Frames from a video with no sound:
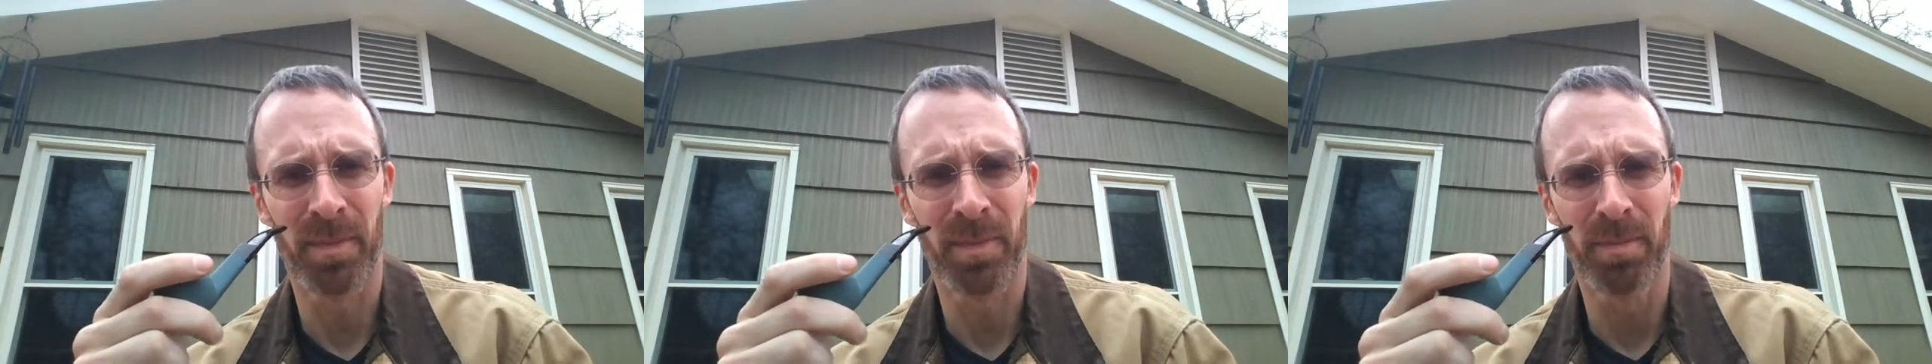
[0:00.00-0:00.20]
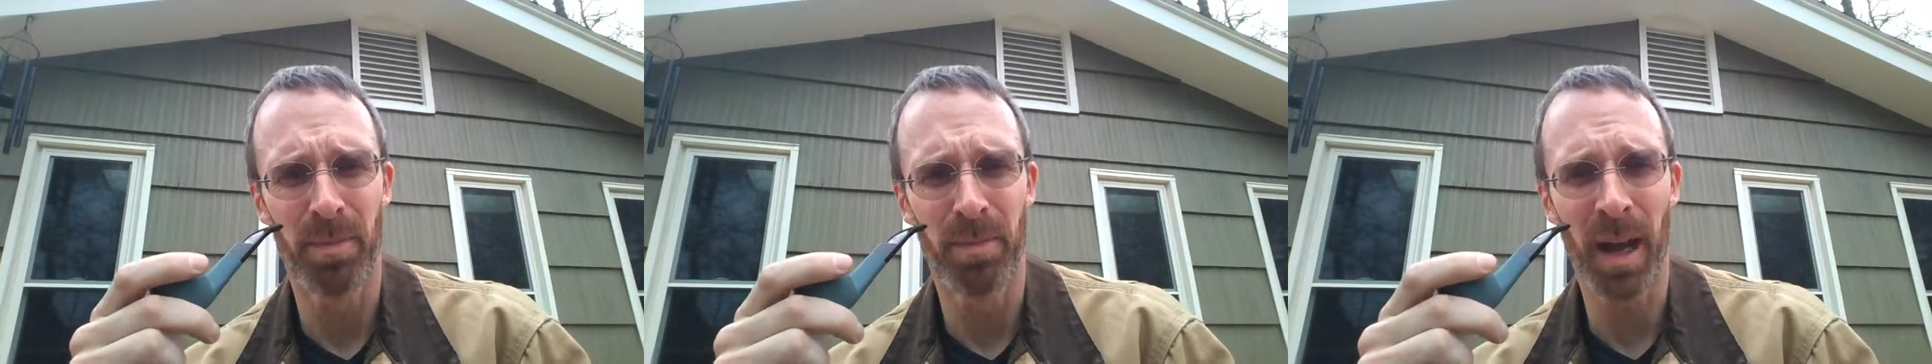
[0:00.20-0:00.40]

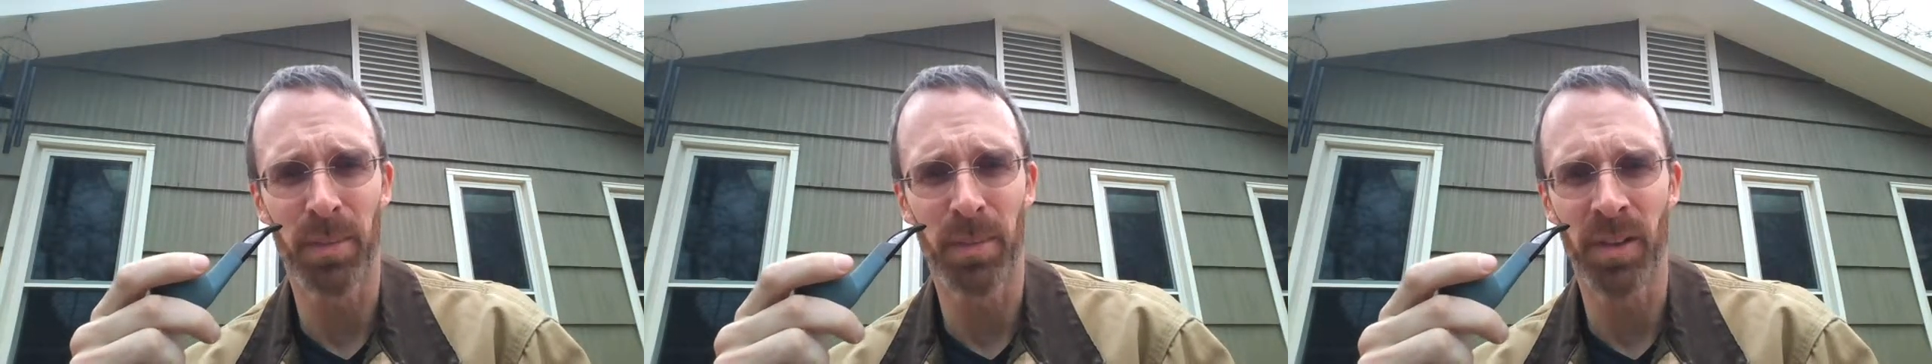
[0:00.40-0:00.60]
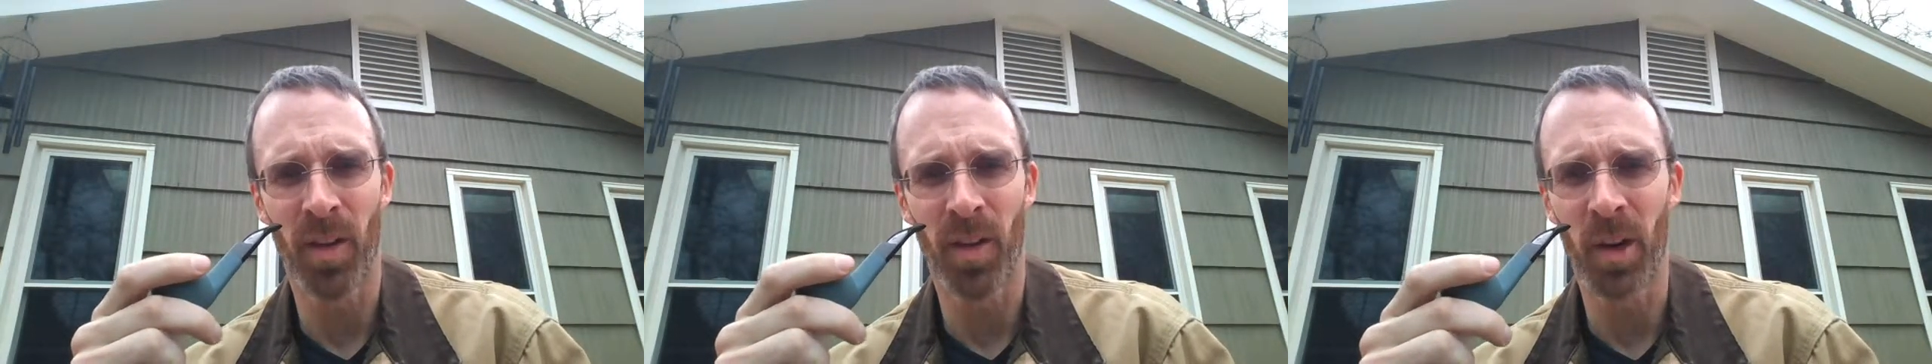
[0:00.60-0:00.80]

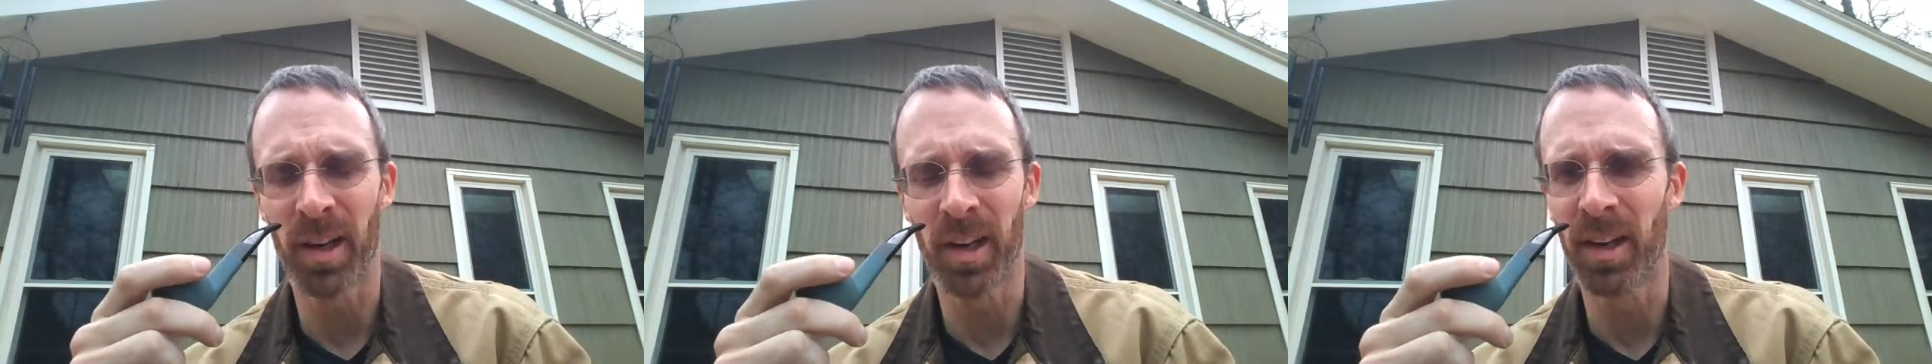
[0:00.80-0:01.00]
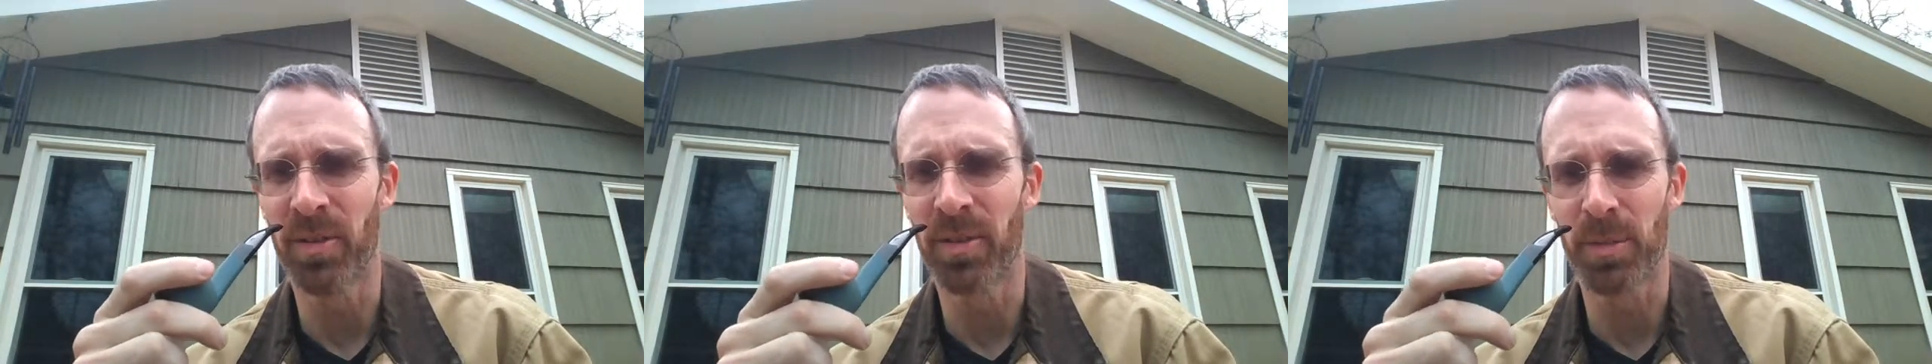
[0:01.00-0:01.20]
babbled long
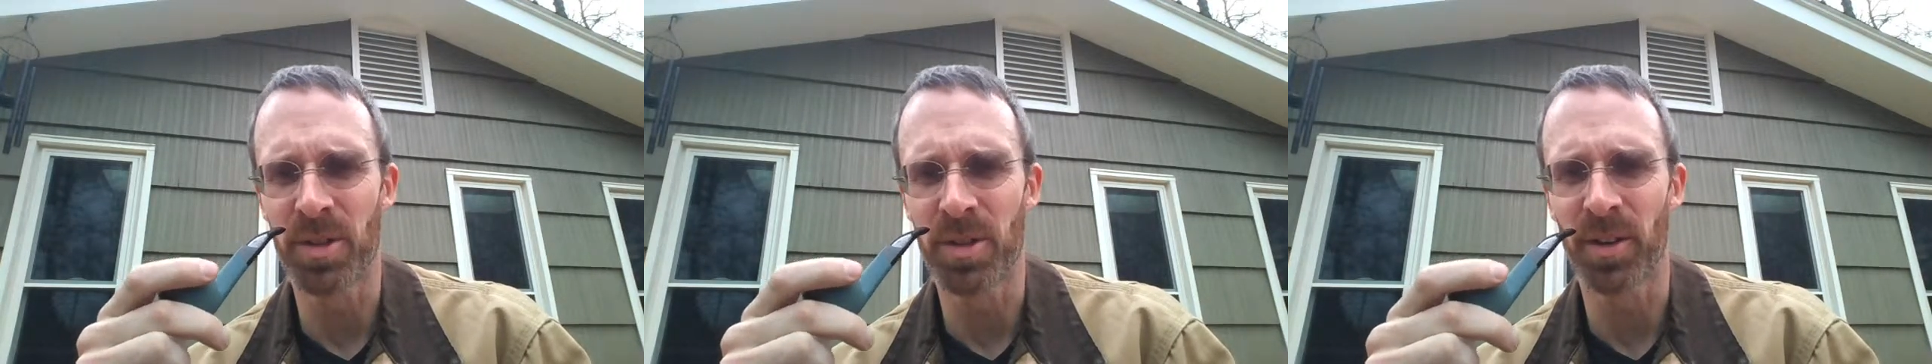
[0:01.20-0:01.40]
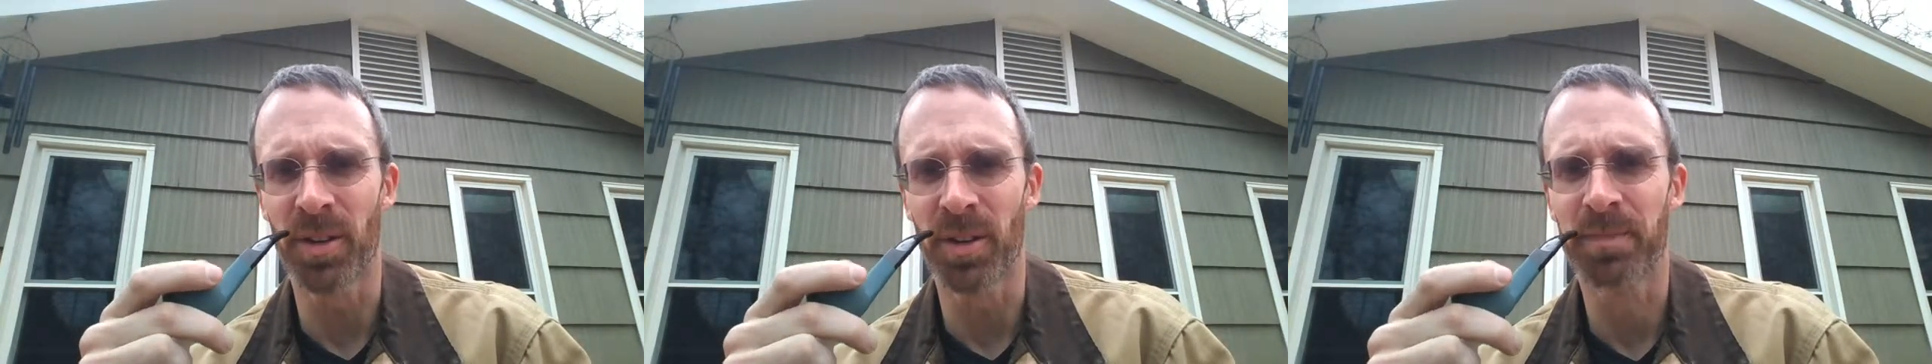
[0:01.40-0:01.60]
enough, I'm
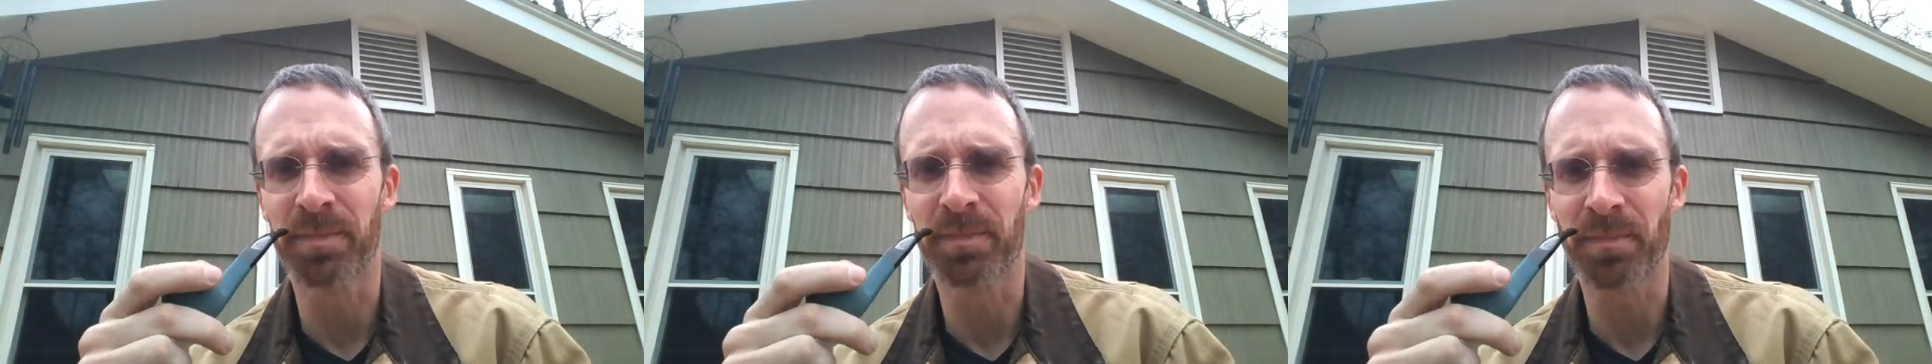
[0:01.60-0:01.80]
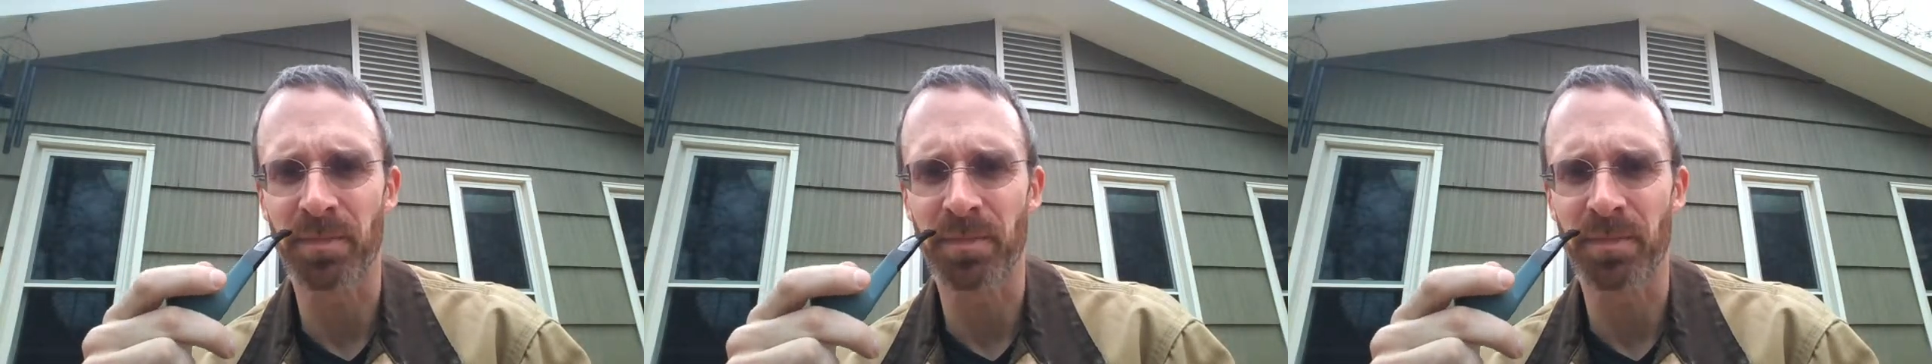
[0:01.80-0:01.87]
sure.